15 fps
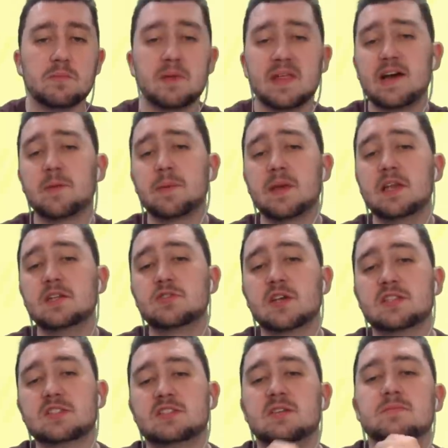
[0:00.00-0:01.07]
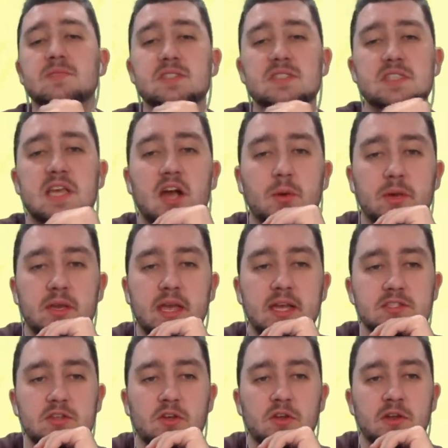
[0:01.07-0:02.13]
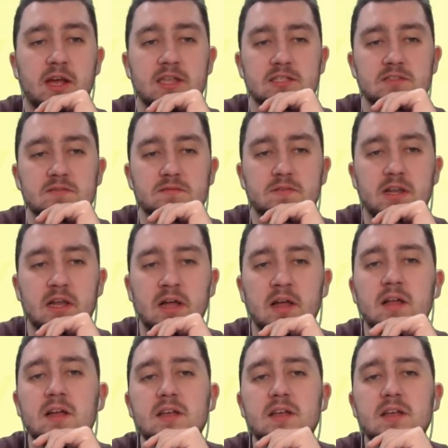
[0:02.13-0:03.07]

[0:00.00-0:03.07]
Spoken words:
But that'll be interesting to see how he gets on at Aston Villa.